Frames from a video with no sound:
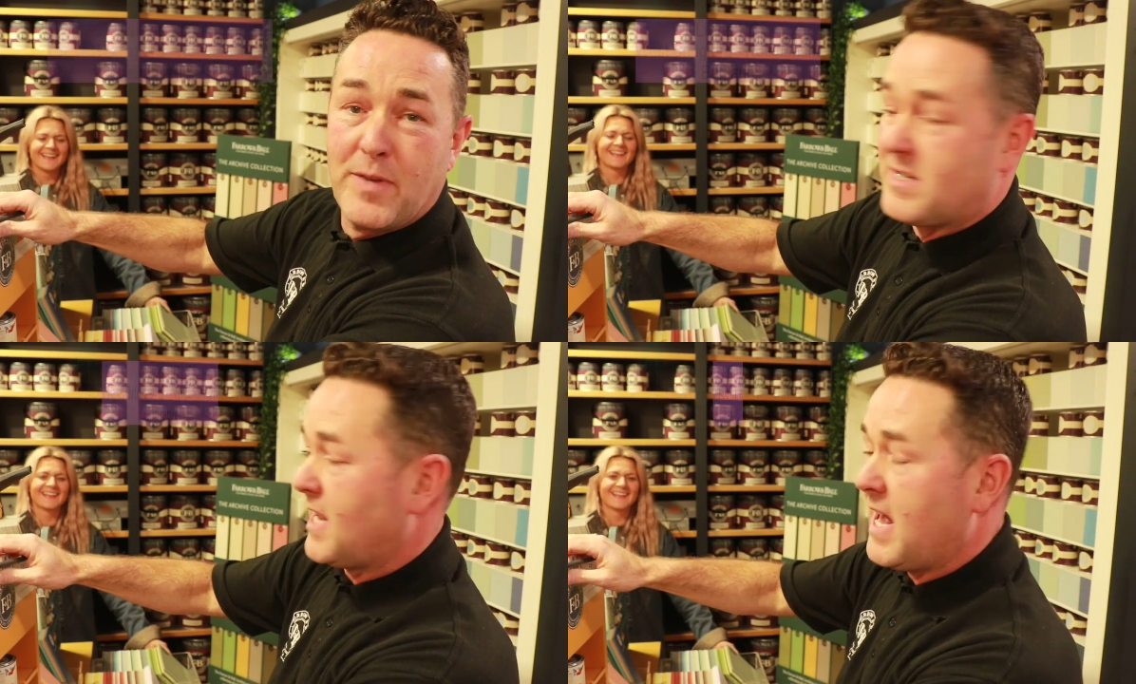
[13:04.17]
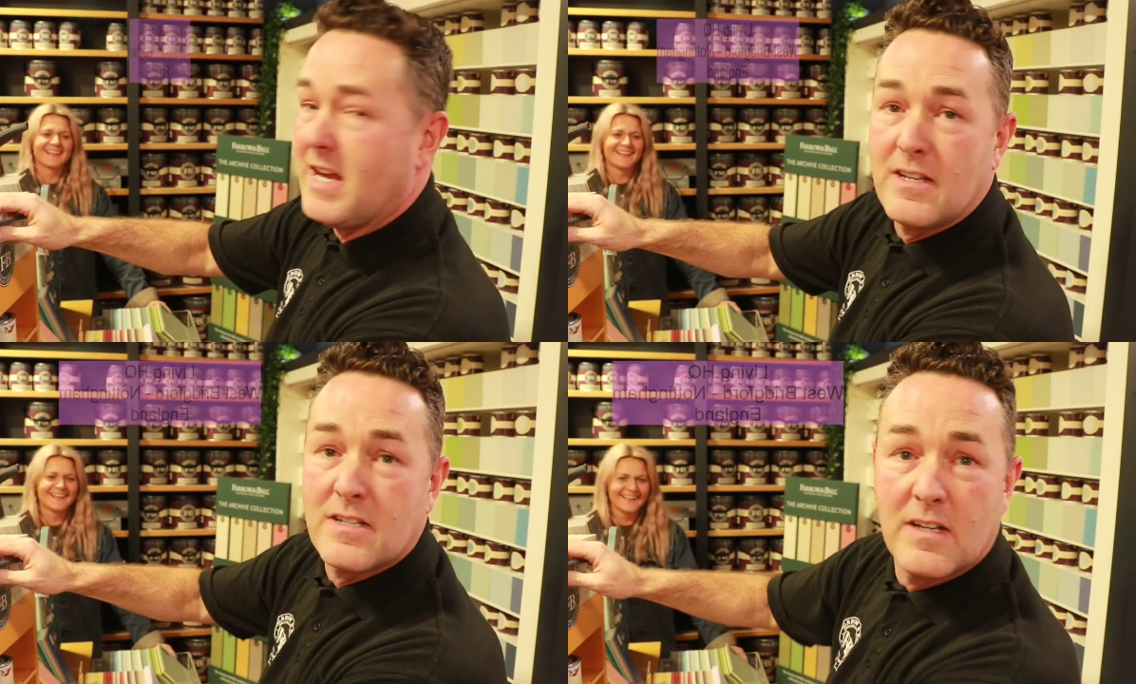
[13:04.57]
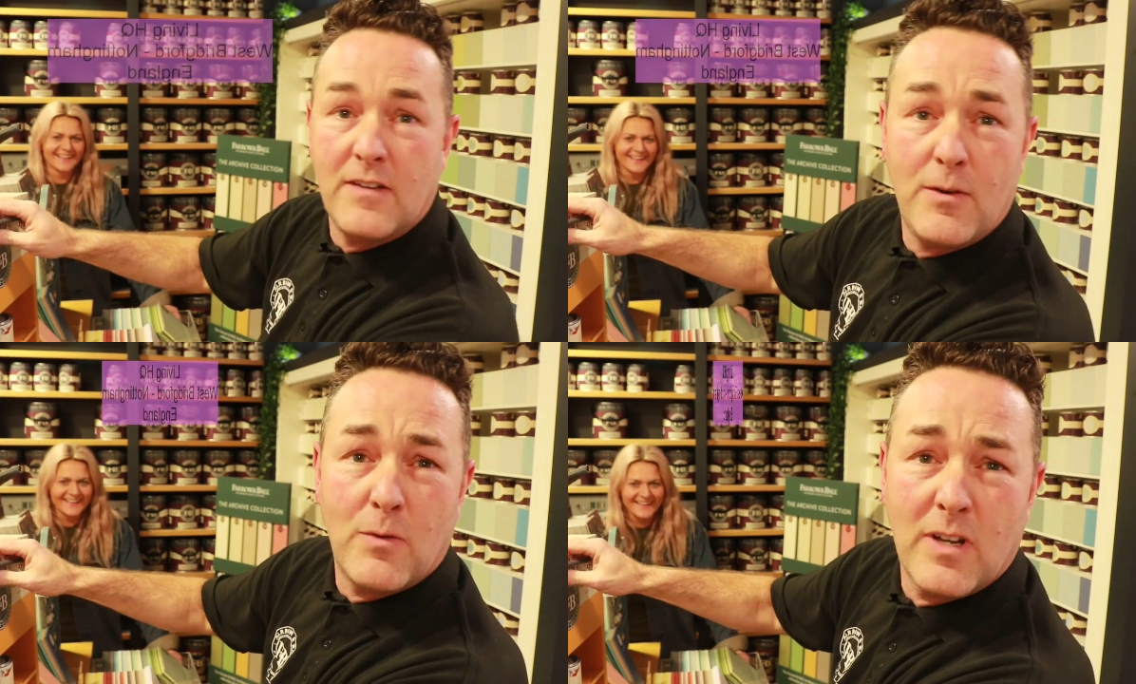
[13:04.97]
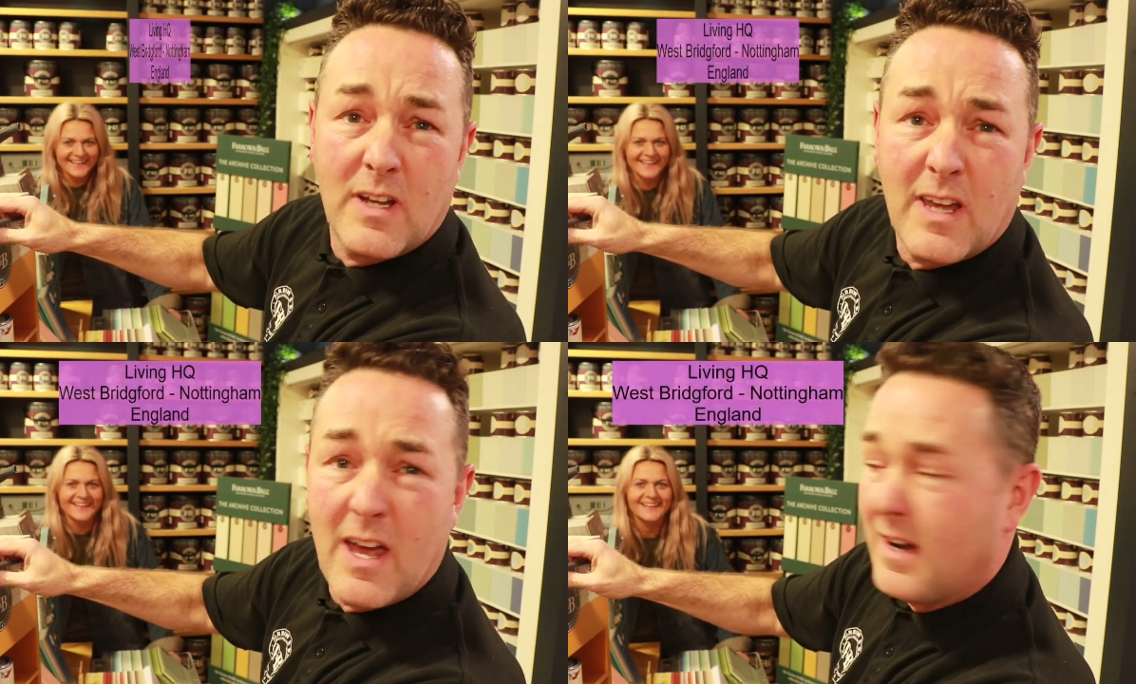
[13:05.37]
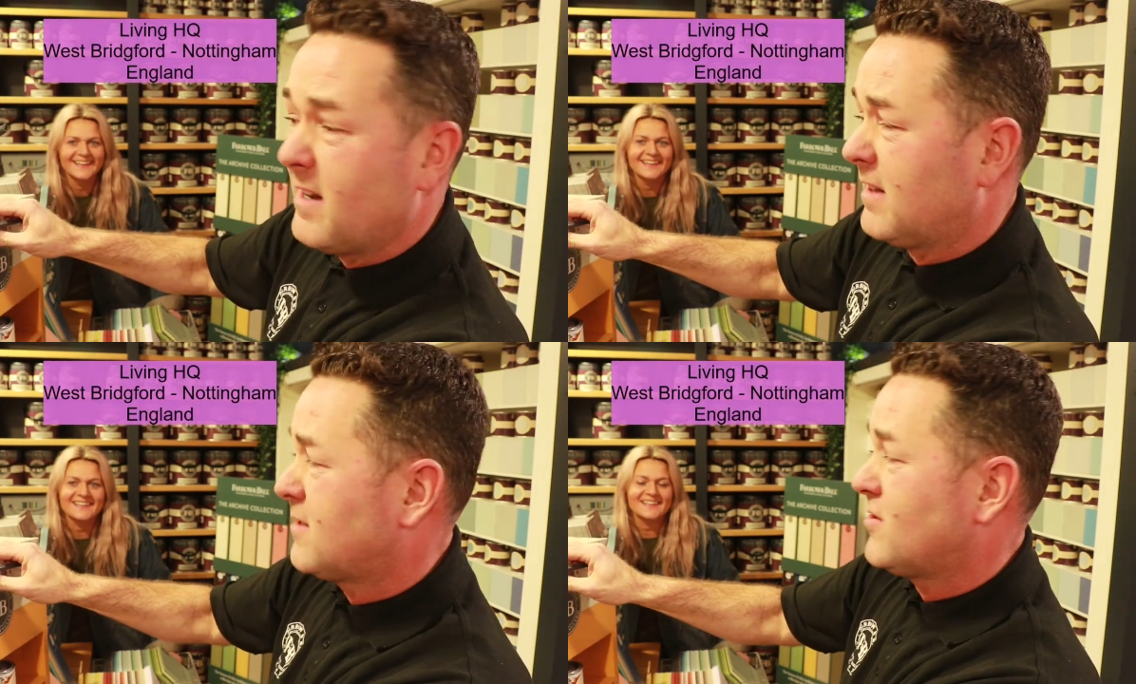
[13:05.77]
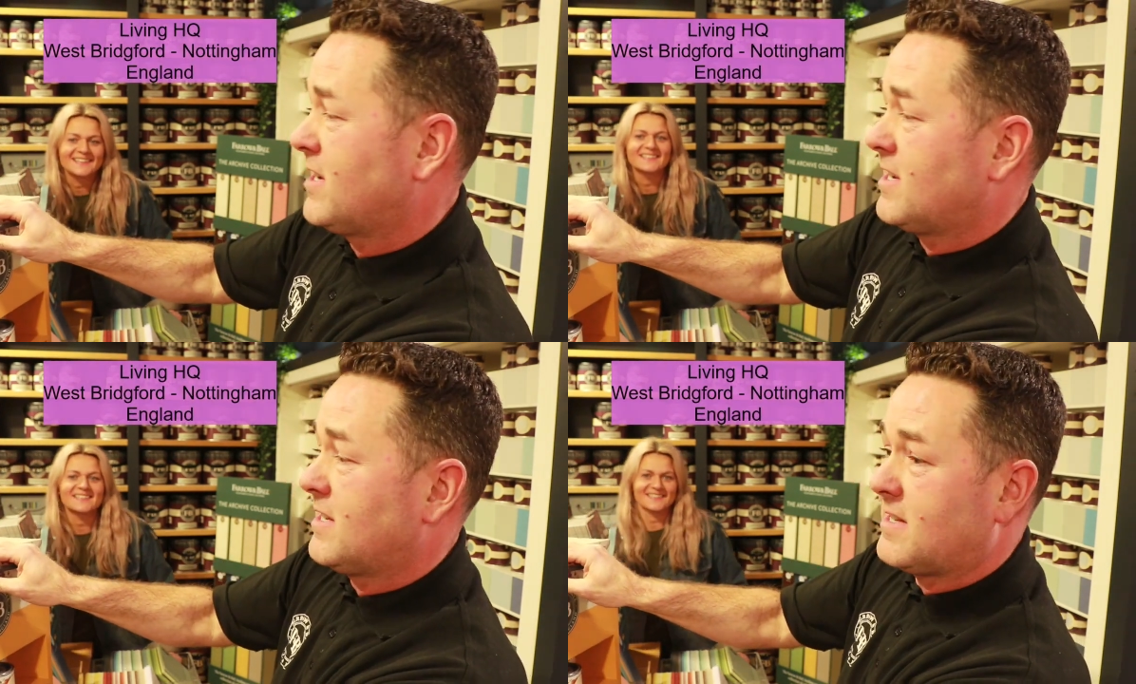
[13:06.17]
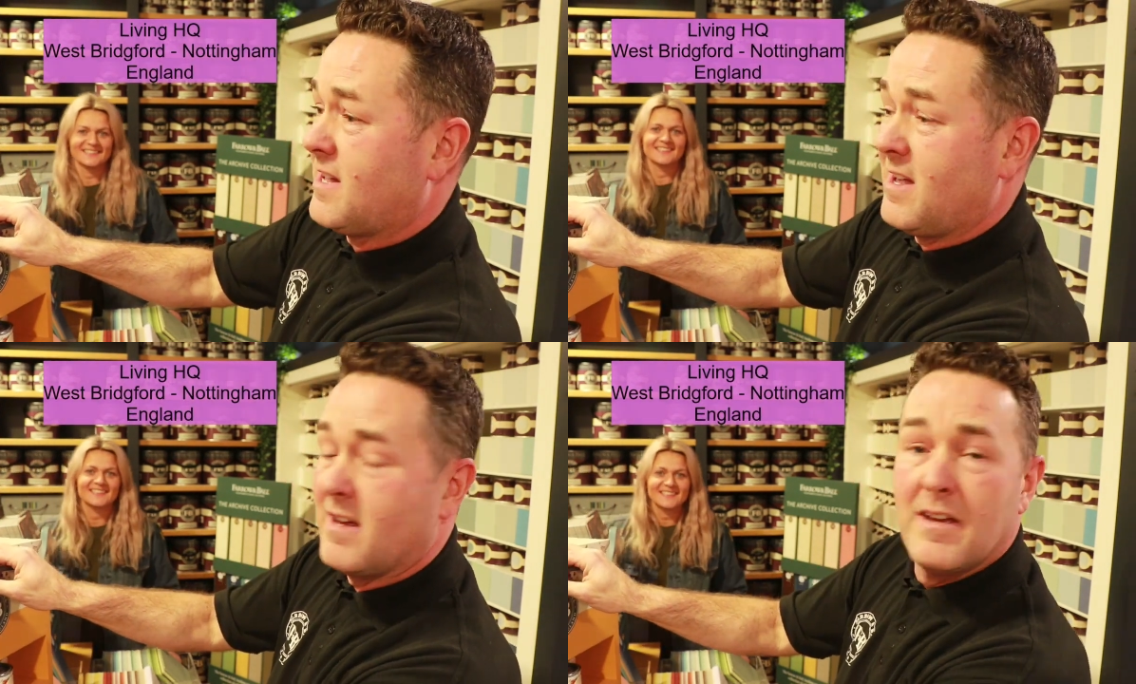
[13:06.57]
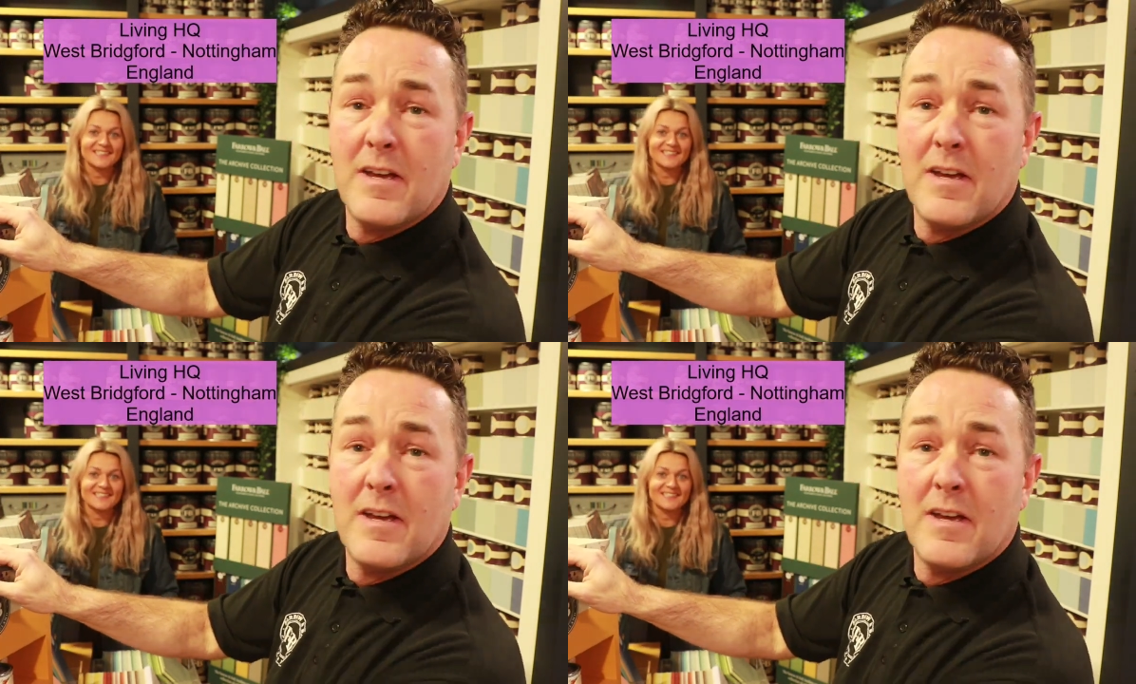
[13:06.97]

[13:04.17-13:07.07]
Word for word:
Speaker 1: is ace. If you want to get little trinkets there.